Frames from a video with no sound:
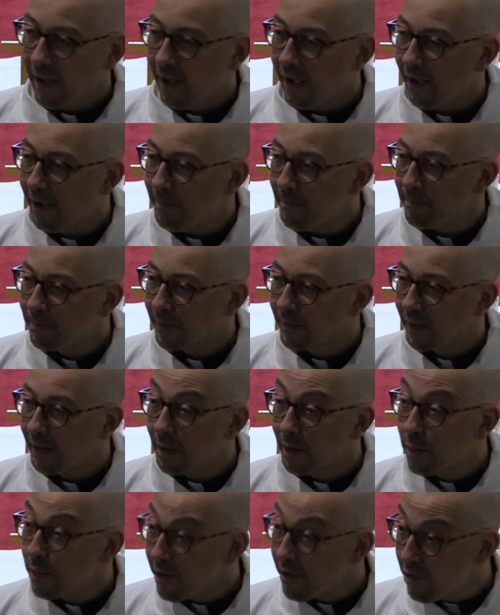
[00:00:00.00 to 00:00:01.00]

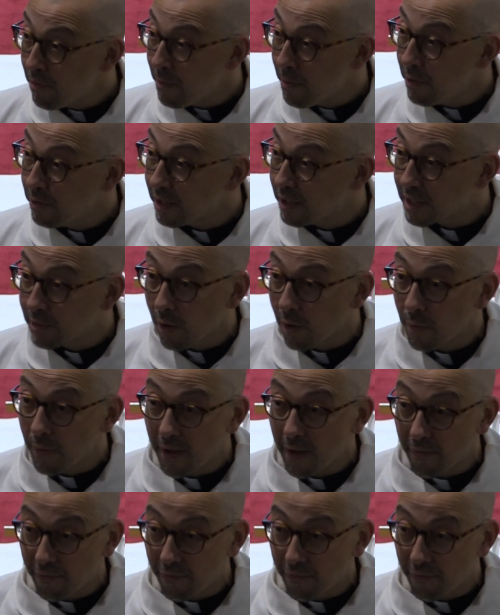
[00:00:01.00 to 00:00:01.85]
And therapeutic, why we